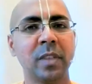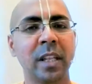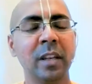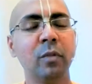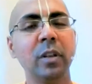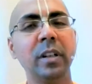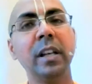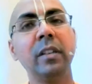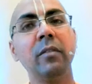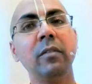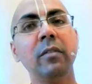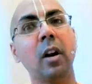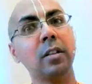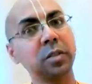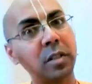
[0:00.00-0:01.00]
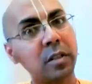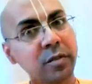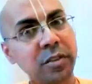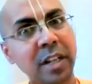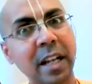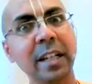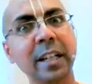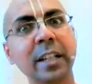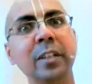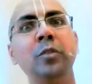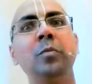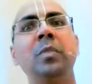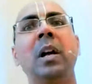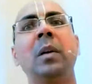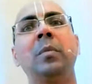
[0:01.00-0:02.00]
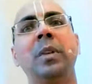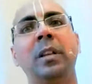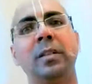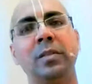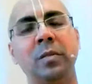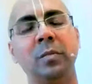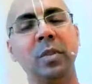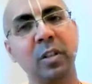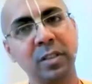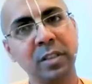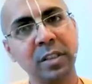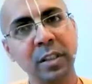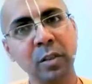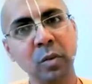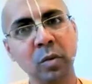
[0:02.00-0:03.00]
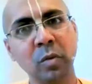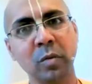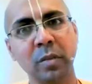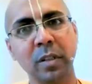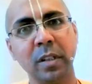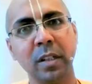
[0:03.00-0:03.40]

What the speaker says: He would give lots of charity to Brahmanas because he knew